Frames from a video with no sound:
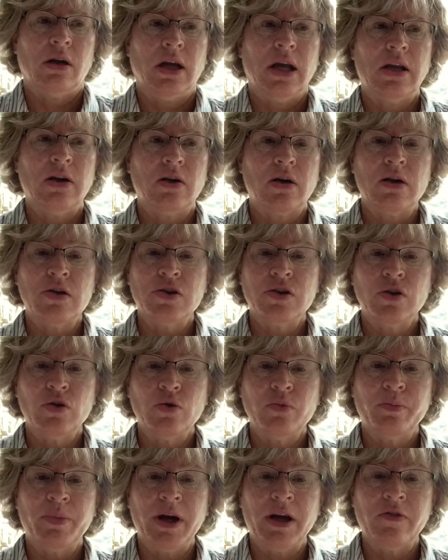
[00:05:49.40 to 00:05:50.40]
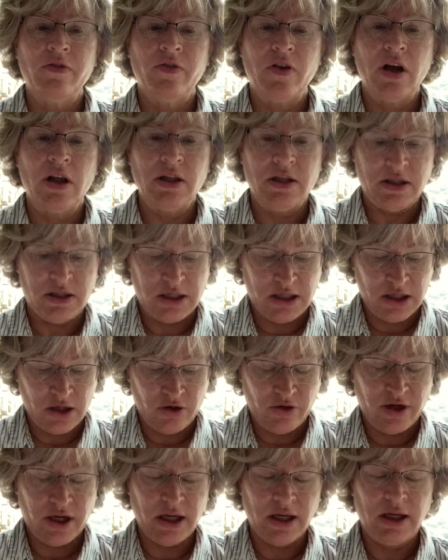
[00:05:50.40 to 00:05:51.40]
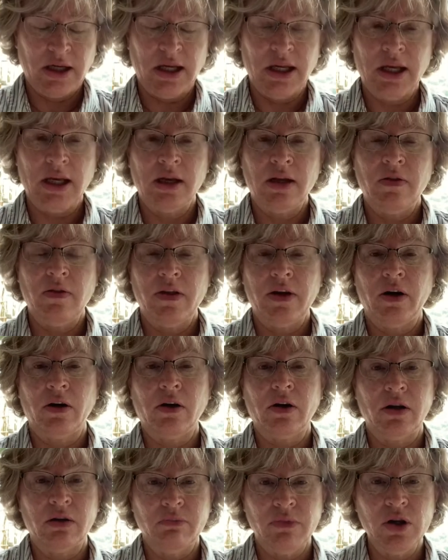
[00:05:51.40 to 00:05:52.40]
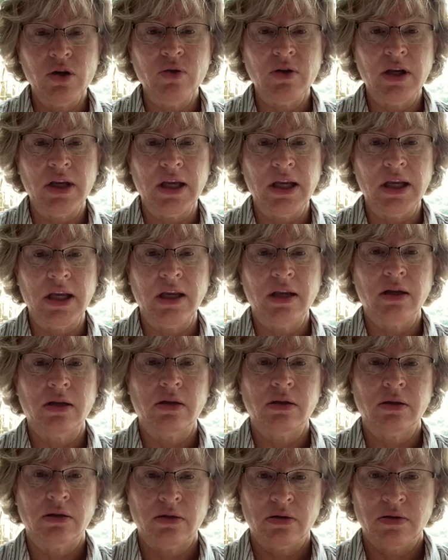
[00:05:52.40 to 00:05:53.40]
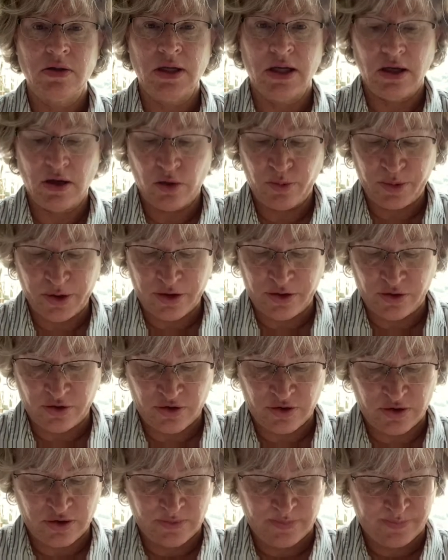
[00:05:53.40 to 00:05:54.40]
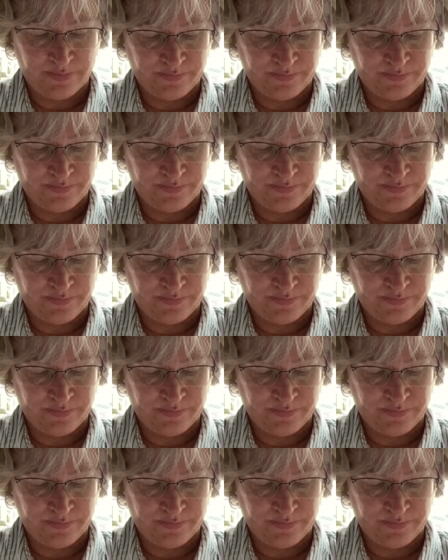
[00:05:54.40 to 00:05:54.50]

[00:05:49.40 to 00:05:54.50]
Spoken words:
and also by volunteering in their community to help others.